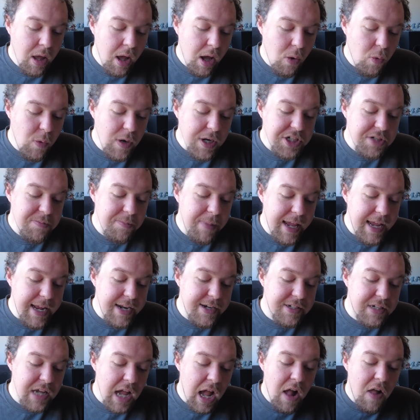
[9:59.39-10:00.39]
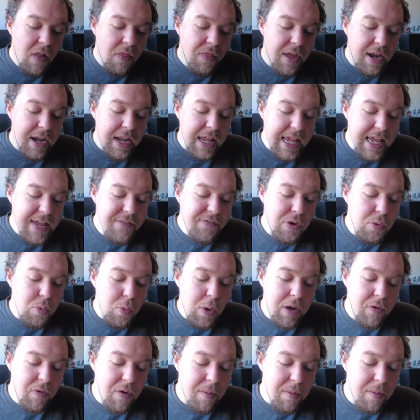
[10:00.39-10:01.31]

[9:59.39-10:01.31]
which means that even we